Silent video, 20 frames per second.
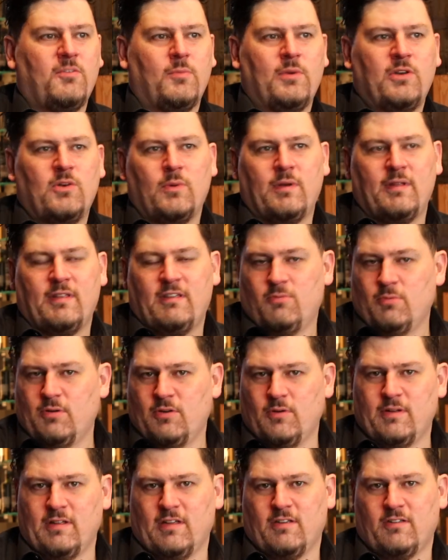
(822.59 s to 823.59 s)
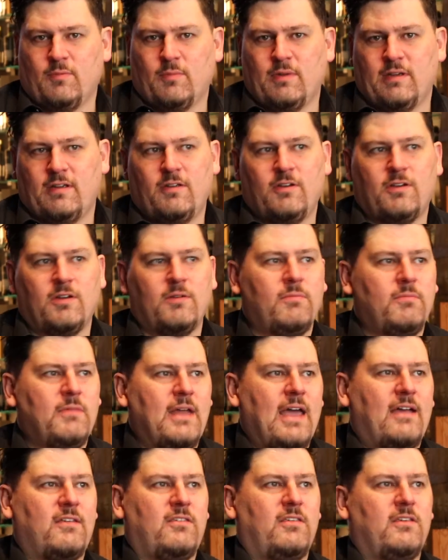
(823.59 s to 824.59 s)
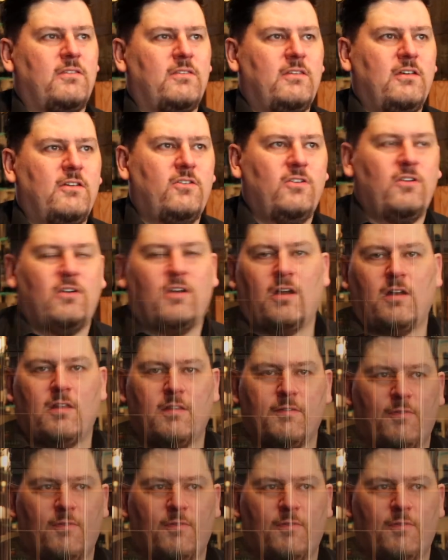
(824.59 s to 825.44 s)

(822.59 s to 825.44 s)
and we're doing this, and we're doing this, and you can access this, and you can go to the